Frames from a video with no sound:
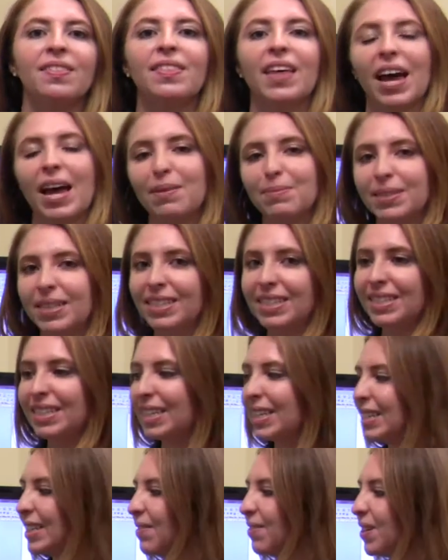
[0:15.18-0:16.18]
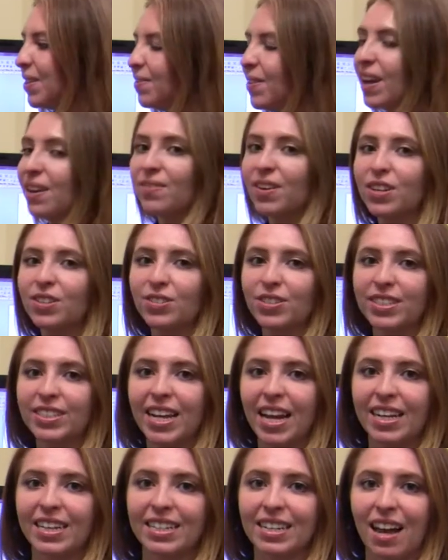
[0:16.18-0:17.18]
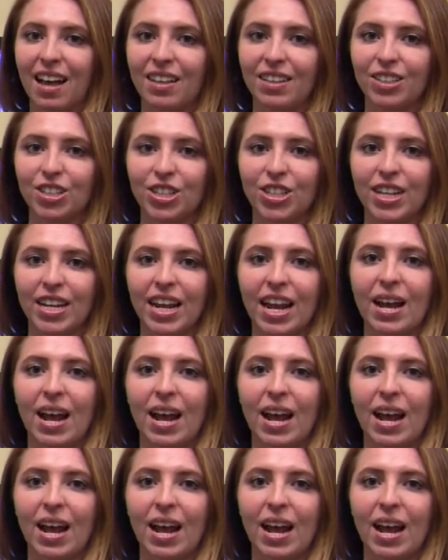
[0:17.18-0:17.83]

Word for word: The Epson C7500 technology